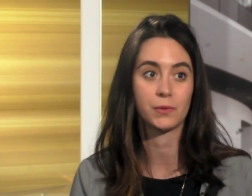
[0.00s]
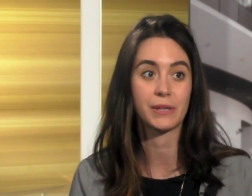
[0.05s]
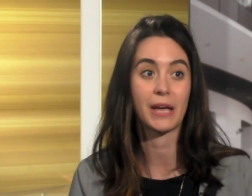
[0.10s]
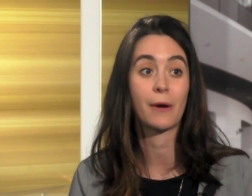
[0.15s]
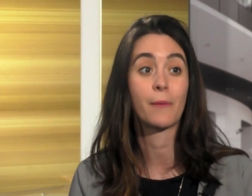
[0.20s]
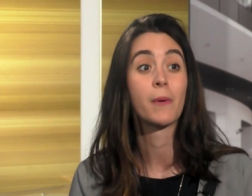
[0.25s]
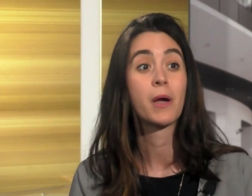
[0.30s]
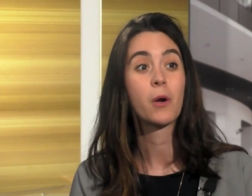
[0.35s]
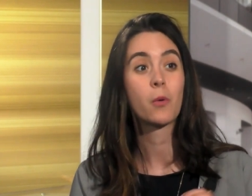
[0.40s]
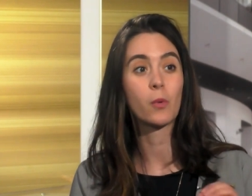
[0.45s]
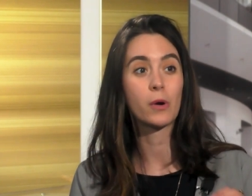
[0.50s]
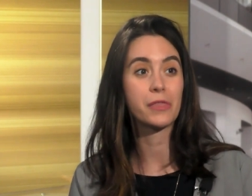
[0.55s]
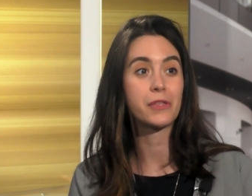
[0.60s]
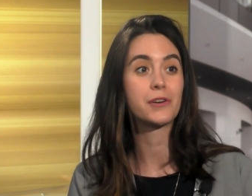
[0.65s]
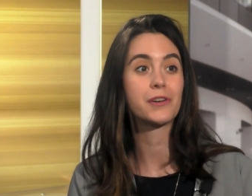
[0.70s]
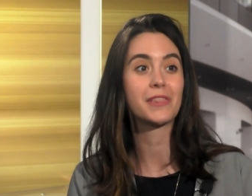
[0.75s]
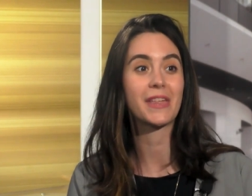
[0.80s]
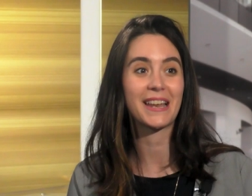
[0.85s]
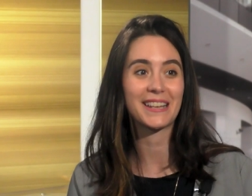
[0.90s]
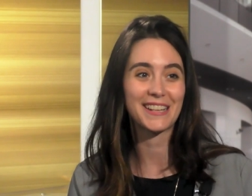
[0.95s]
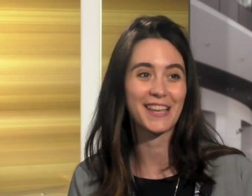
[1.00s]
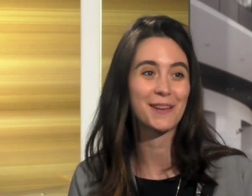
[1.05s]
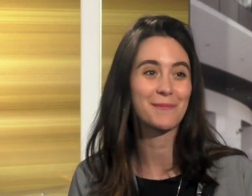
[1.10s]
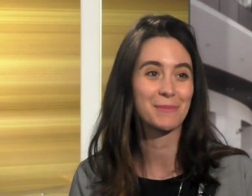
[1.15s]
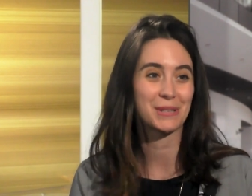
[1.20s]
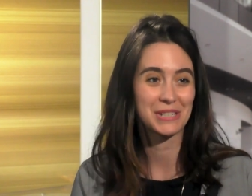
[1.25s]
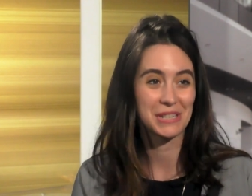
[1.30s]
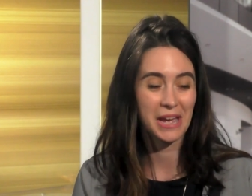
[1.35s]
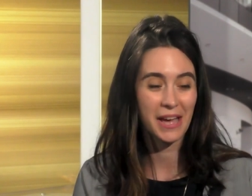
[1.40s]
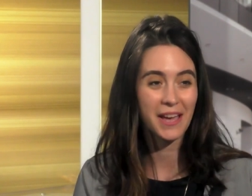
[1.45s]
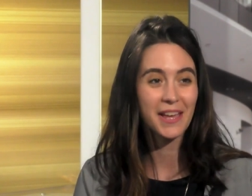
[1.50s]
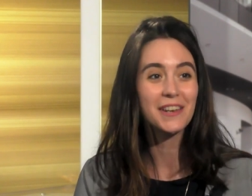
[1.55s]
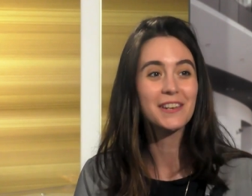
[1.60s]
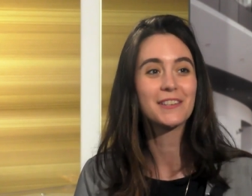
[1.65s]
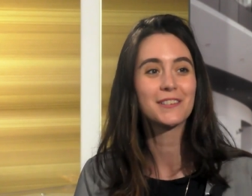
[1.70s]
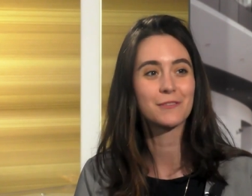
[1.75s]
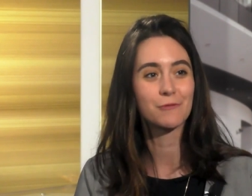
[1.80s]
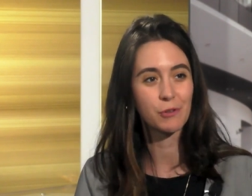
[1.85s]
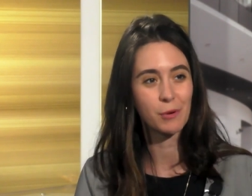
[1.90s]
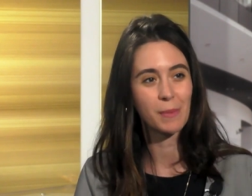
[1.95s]
Now, whether that can be done
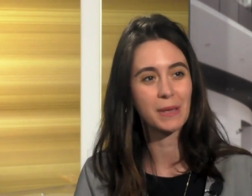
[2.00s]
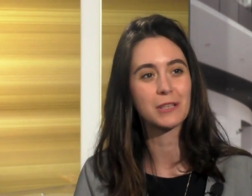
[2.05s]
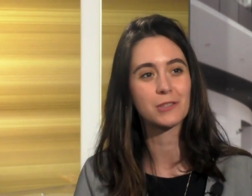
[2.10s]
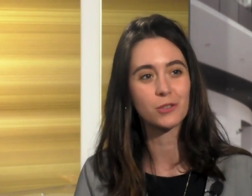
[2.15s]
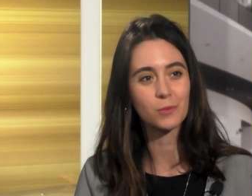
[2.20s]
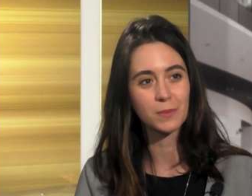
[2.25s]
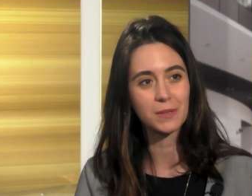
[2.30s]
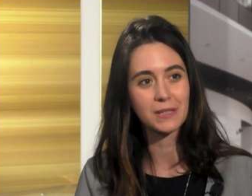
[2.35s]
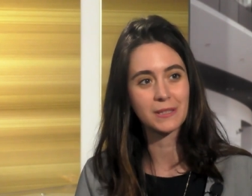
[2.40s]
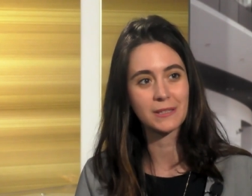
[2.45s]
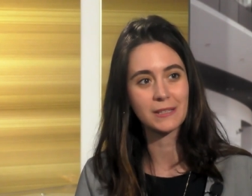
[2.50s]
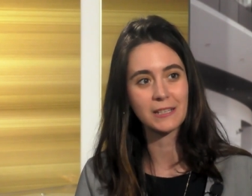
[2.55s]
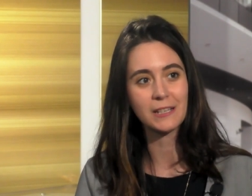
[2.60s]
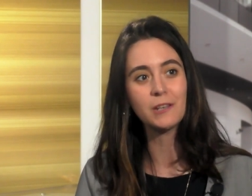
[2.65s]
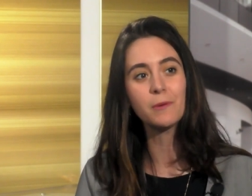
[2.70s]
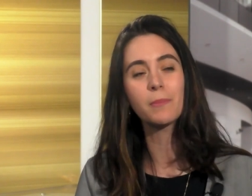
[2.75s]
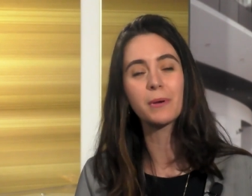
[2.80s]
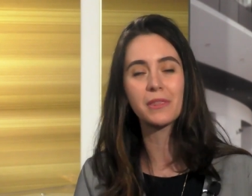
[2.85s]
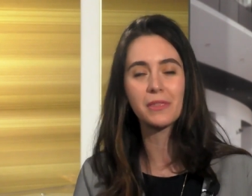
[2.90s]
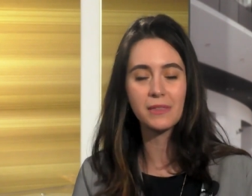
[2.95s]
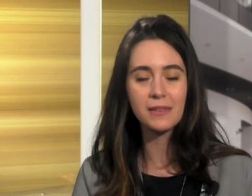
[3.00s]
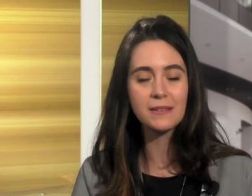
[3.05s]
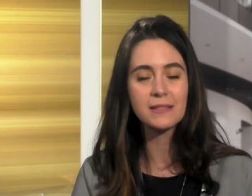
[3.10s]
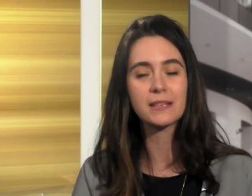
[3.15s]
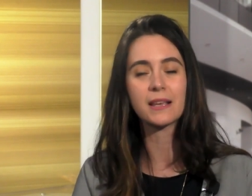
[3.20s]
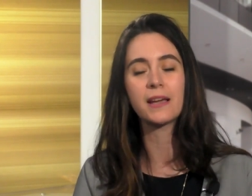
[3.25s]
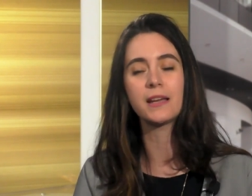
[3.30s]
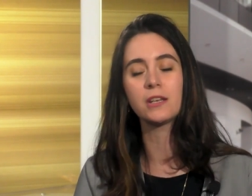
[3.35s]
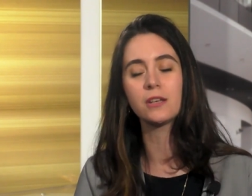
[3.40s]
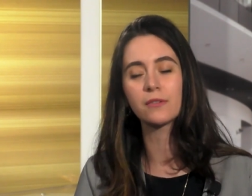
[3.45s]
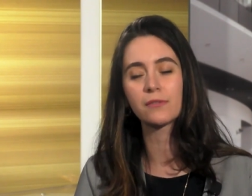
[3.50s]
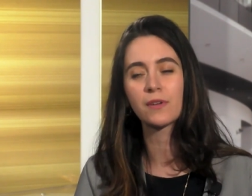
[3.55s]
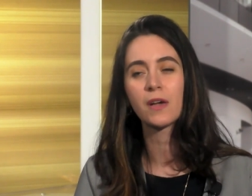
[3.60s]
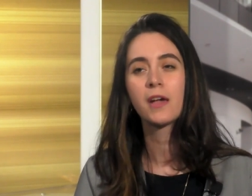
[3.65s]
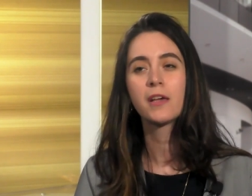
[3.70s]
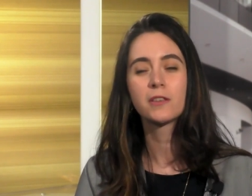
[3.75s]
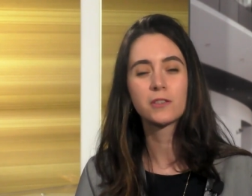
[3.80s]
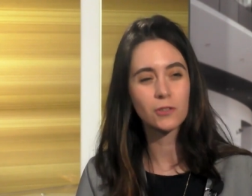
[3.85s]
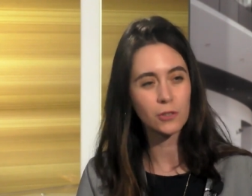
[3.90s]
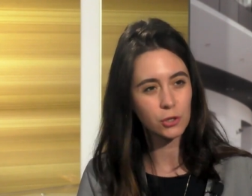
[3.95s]
is remains to be seen, but this kind of
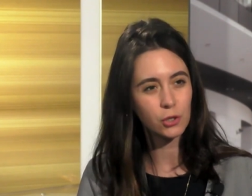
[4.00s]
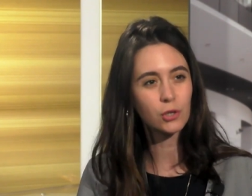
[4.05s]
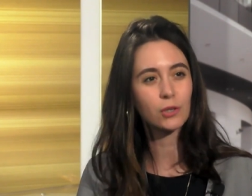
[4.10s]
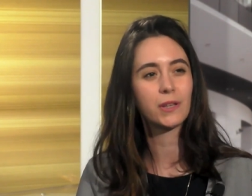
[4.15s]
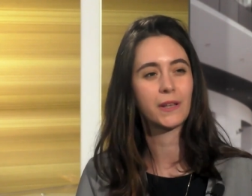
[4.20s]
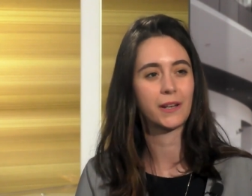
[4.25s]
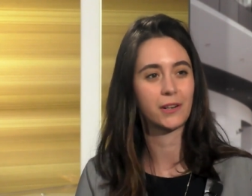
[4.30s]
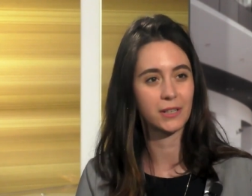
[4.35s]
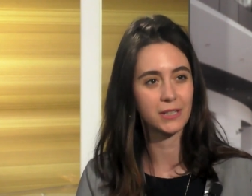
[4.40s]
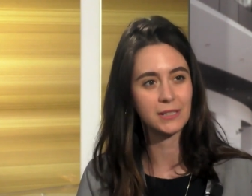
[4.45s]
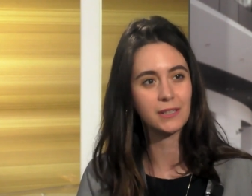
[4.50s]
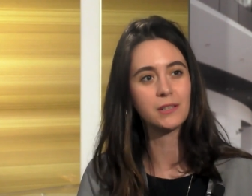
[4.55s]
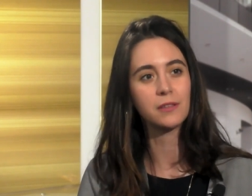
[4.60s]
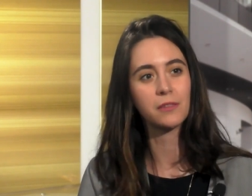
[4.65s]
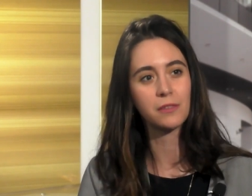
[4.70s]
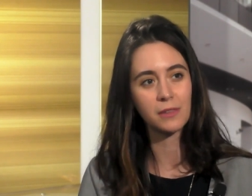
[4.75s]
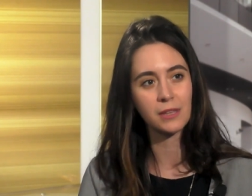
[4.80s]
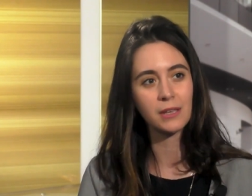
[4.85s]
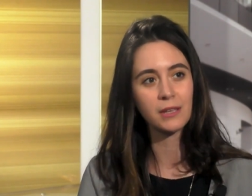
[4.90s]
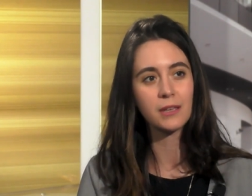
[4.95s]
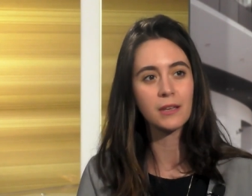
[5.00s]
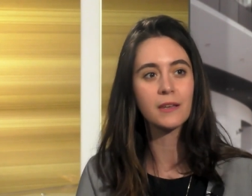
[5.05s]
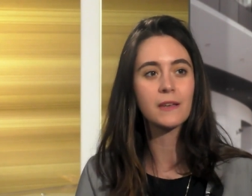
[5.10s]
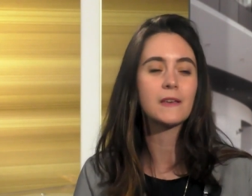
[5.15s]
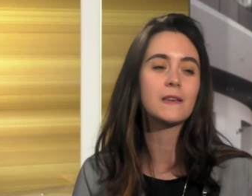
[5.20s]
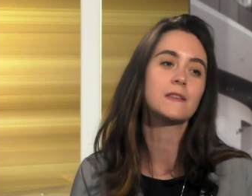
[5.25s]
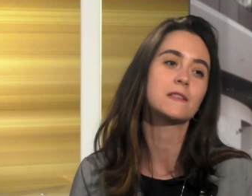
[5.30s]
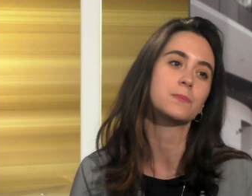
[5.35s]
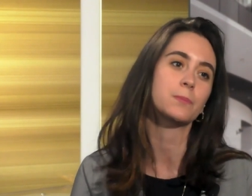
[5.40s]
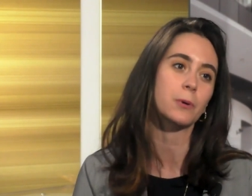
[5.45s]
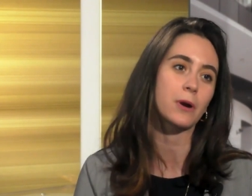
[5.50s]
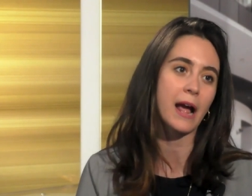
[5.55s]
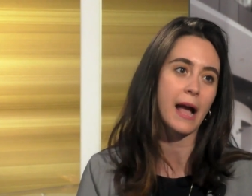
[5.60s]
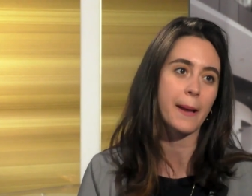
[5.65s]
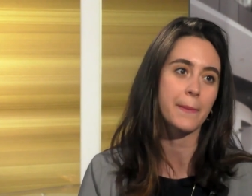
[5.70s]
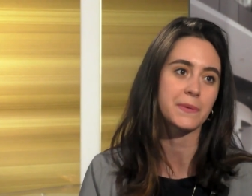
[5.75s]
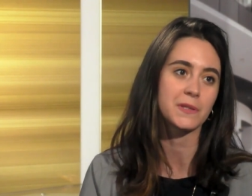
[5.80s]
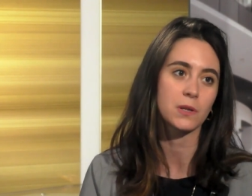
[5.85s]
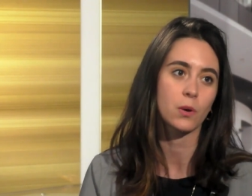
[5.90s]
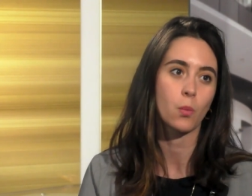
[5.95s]
circularity in thinking is
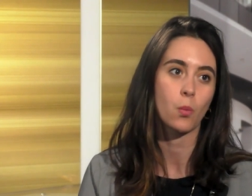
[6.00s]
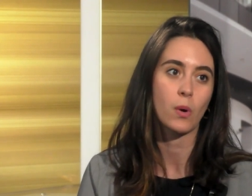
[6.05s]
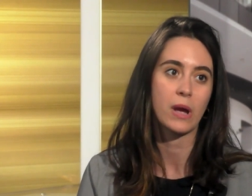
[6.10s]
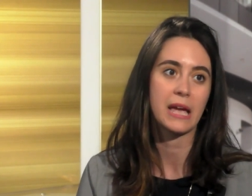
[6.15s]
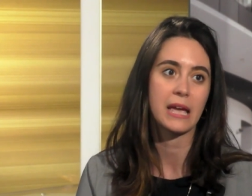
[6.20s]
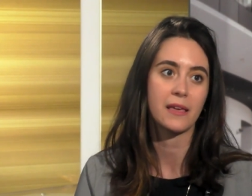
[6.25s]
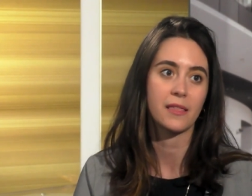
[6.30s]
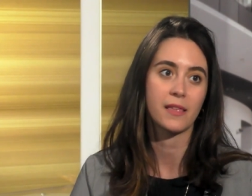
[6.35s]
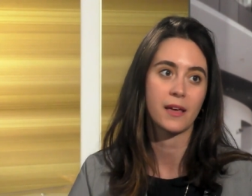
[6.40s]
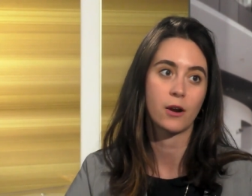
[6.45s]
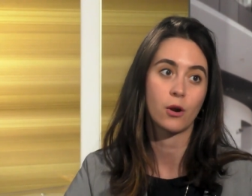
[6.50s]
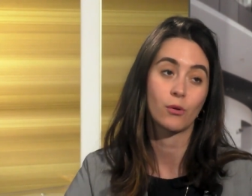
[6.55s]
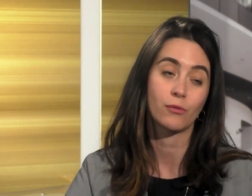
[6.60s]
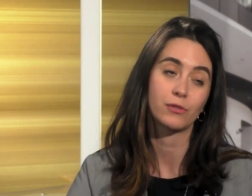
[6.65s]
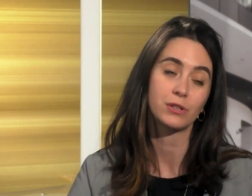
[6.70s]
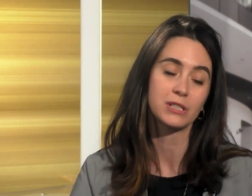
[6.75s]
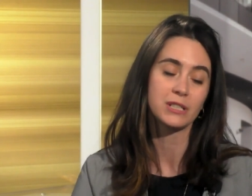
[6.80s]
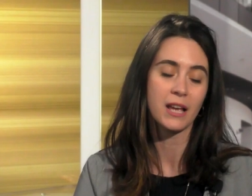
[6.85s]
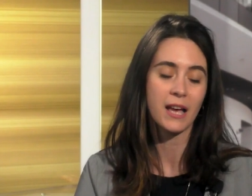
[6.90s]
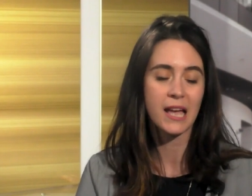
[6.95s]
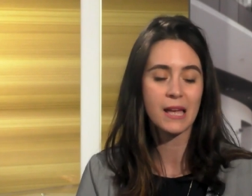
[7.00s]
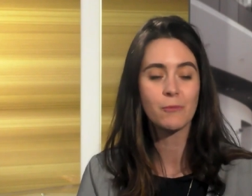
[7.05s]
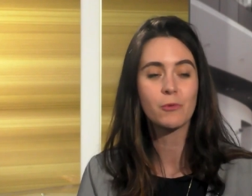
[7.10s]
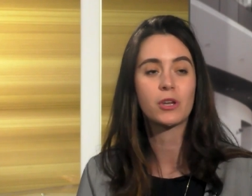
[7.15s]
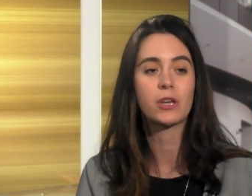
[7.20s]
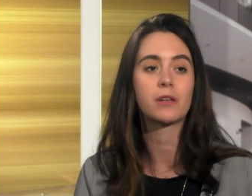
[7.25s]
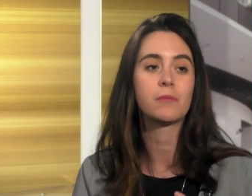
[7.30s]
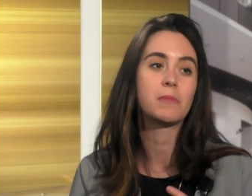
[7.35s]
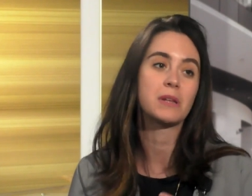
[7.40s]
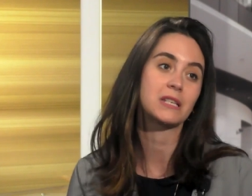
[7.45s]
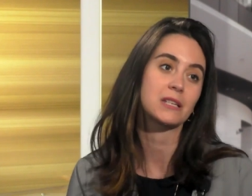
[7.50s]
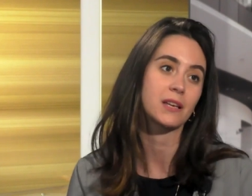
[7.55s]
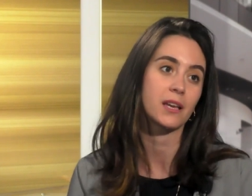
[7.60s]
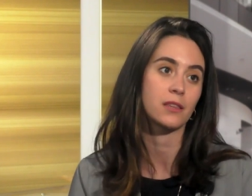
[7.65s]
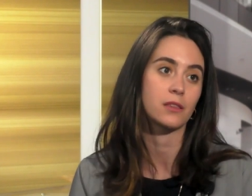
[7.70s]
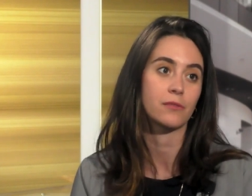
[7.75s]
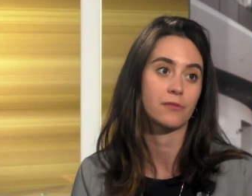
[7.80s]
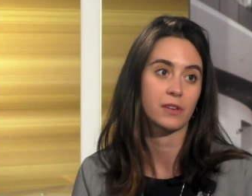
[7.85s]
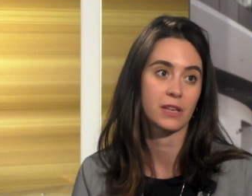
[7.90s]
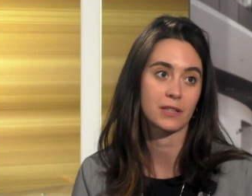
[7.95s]
perhaps a way that over time we can mitigate
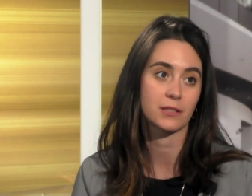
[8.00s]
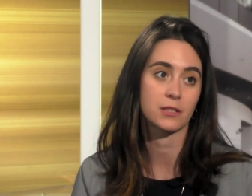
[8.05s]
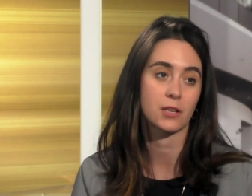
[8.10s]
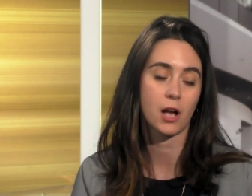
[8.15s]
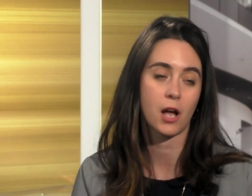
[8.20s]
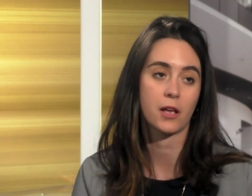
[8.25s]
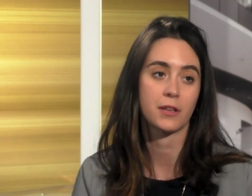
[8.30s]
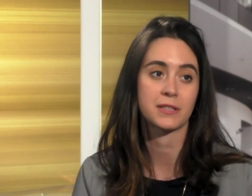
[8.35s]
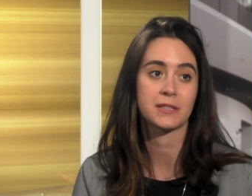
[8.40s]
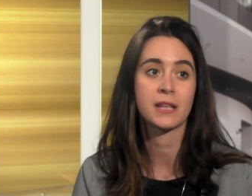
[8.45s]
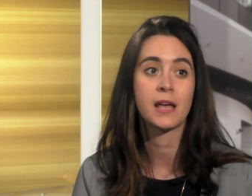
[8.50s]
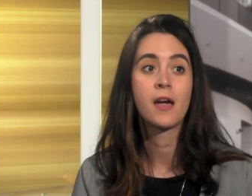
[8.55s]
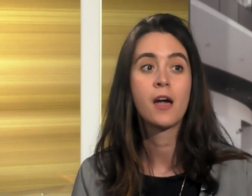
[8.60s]
the fixed cost.